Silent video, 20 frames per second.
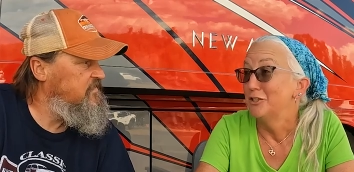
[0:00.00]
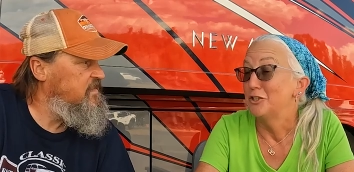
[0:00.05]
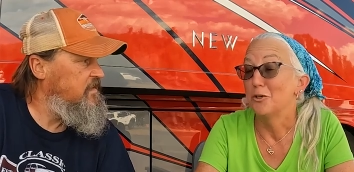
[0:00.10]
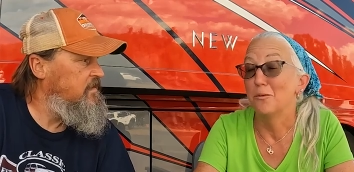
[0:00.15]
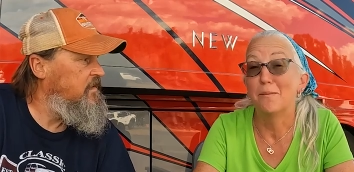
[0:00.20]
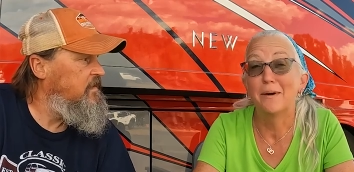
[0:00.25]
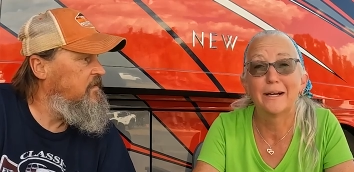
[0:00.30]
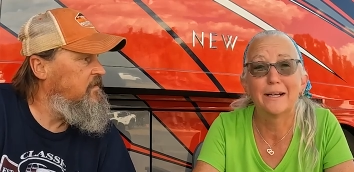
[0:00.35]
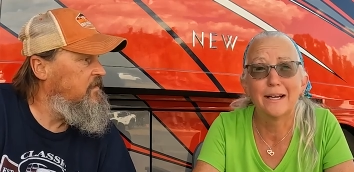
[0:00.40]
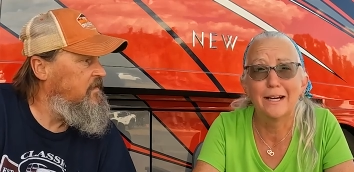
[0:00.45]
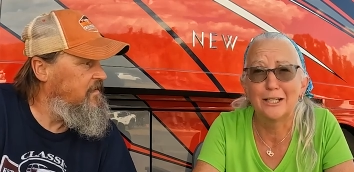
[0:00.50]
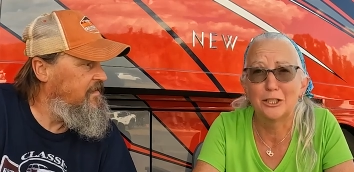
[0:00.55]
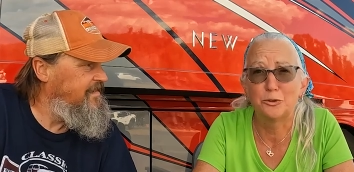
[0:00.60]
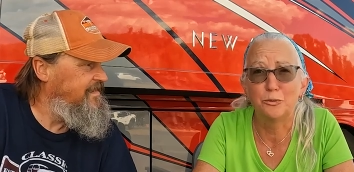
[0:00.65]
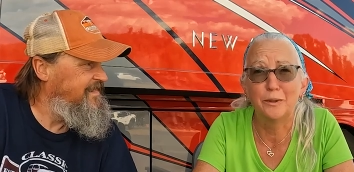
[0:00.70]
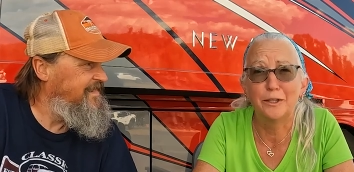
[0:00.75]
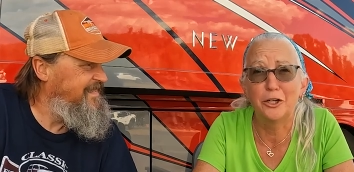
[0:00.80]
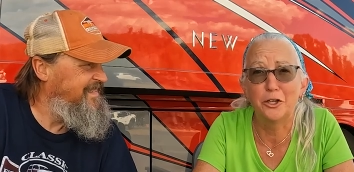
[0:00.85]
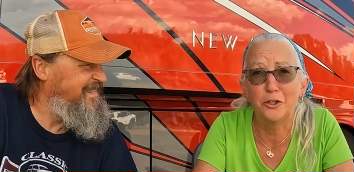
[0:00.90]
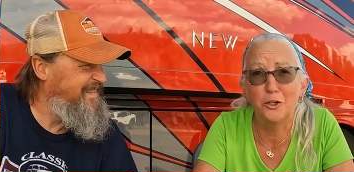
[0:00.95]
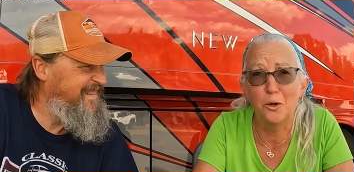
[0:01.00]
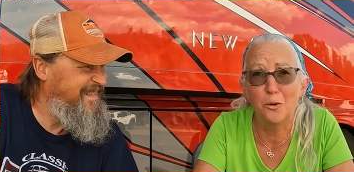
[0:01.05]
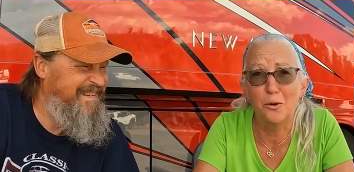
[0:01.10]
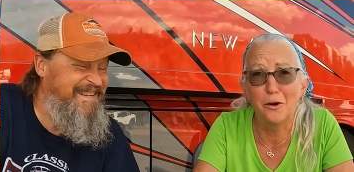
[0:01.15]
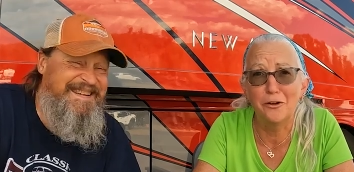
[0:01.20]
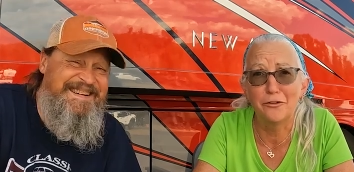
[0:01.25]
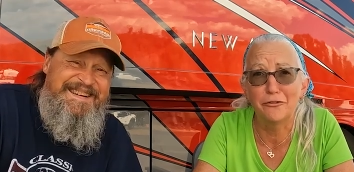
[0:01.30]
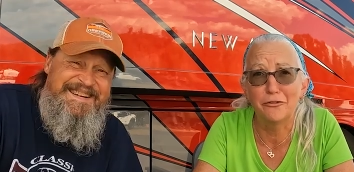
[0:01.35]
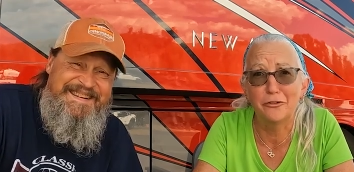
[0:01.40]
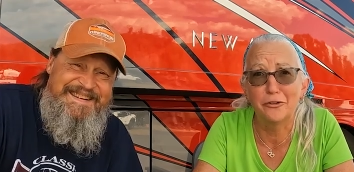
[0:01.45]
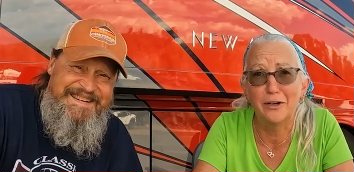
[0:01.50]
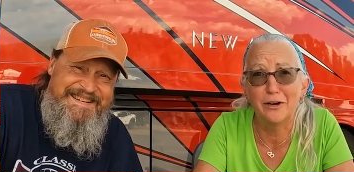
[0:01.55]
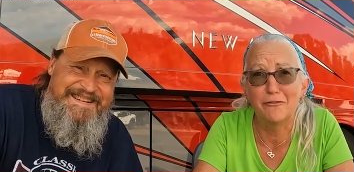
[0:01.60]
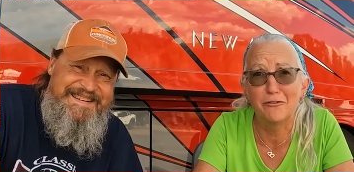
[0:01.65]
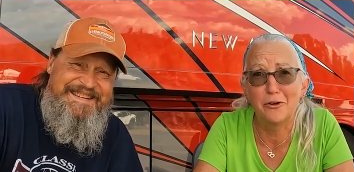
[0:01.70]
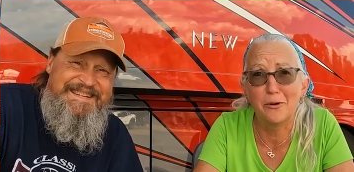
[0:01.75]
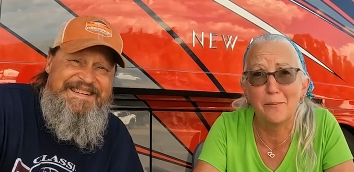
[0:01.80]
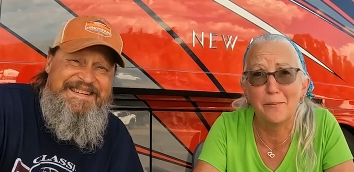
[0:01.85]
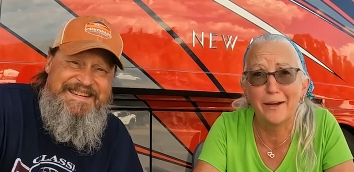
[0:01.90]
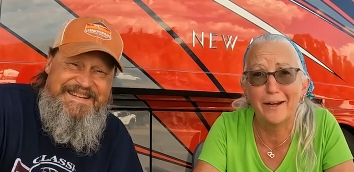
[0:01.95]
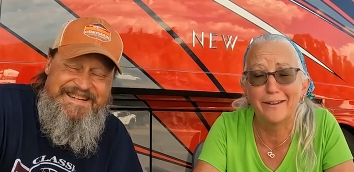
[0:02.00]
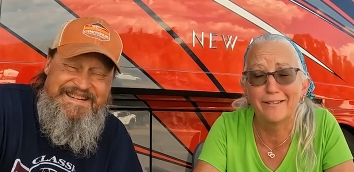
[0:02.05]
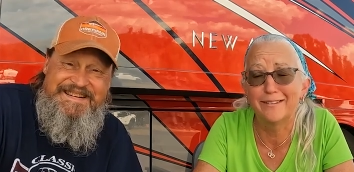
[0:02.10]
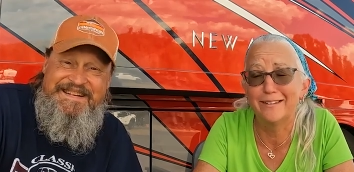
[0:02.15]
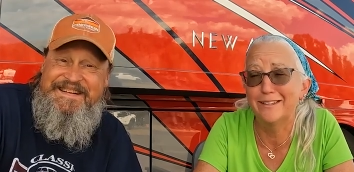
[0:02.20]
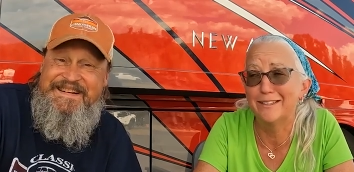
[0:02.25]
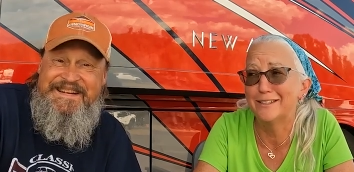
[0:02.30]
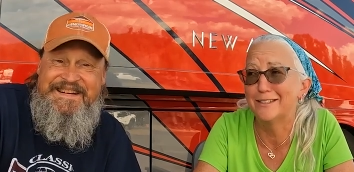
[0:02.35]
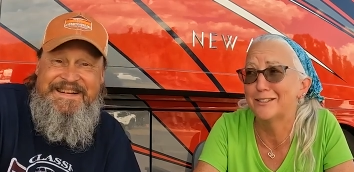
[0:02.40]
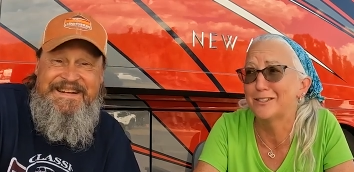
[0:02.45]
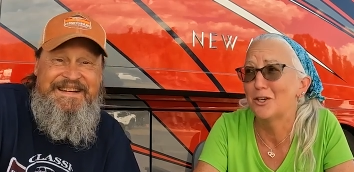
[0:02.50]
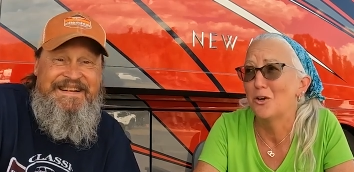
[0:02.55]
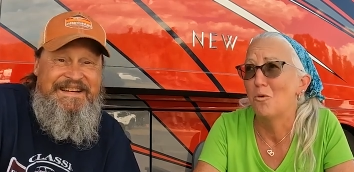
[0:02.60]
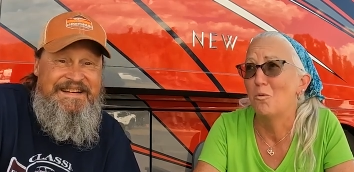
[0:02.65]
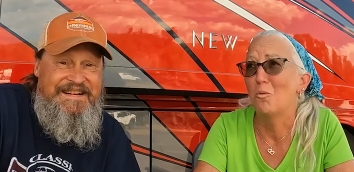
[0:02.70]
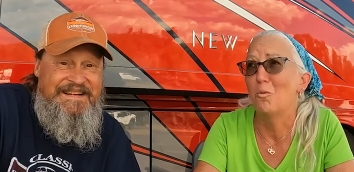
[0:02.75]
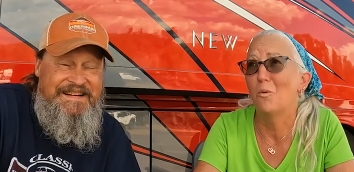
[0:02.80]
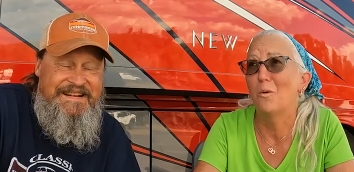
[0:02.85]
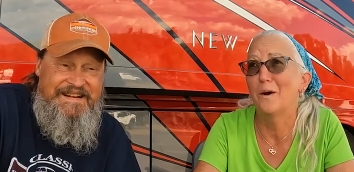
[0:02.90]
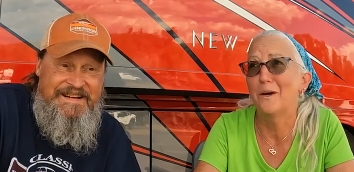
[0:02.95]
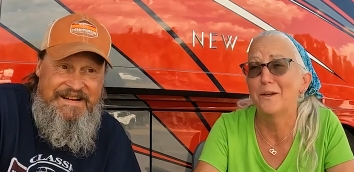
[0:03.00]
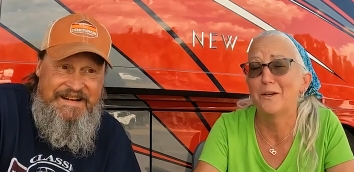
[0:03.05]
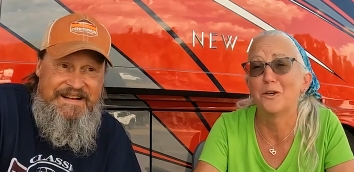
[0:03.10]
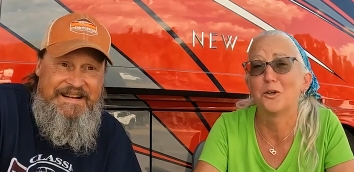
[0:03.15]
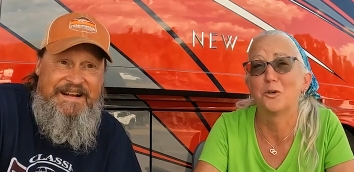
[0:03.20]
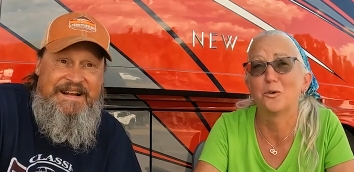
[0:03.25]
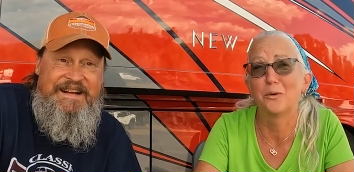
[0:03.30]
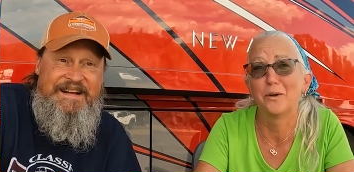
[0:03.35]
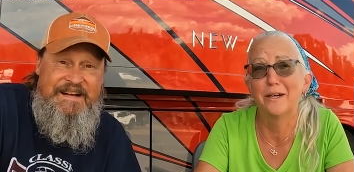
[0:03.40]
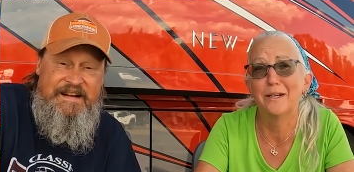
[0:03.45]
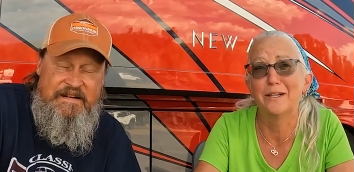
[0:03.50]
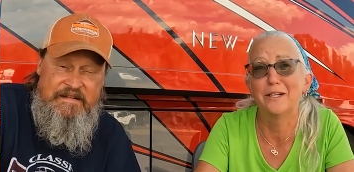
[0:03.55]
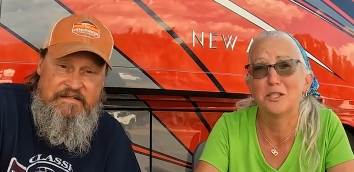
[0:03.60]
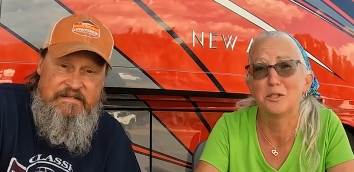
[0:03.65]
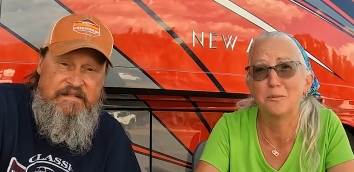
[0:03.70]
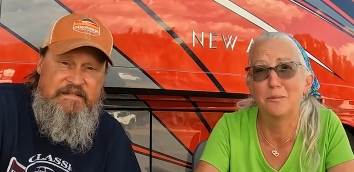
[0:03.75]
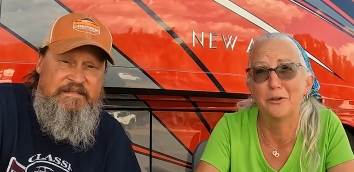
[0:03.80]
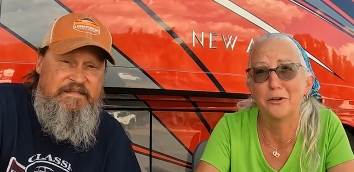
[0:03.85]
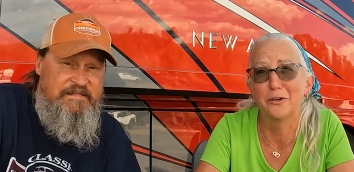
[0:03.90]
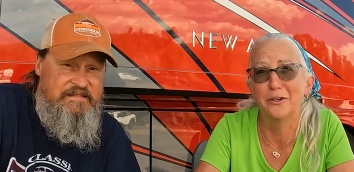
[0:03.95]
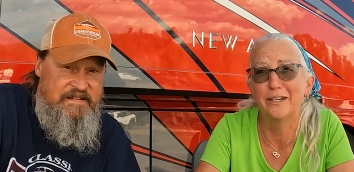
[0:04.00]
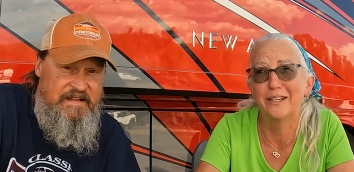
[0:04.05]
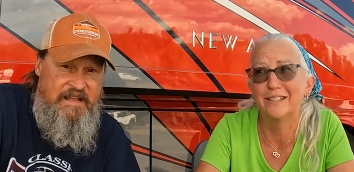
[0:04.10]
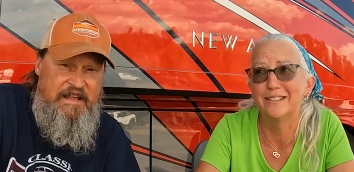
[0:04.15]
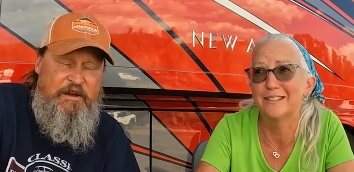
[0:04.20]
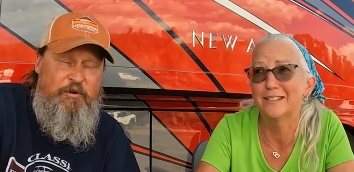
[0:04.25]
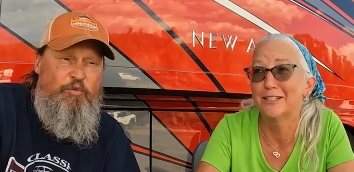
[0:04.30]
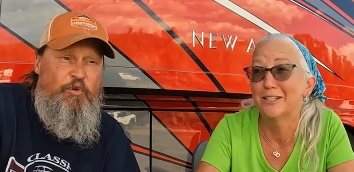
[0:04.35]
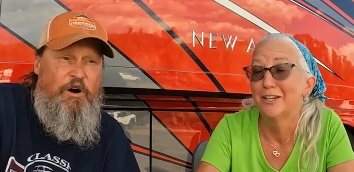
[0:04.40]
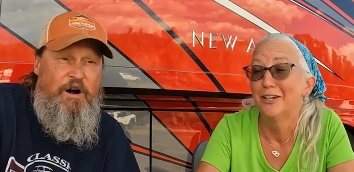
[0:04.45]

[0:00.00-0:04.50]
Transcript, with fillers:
Speaker 1: So my gosh, we could go on forever about this. What a great experience. It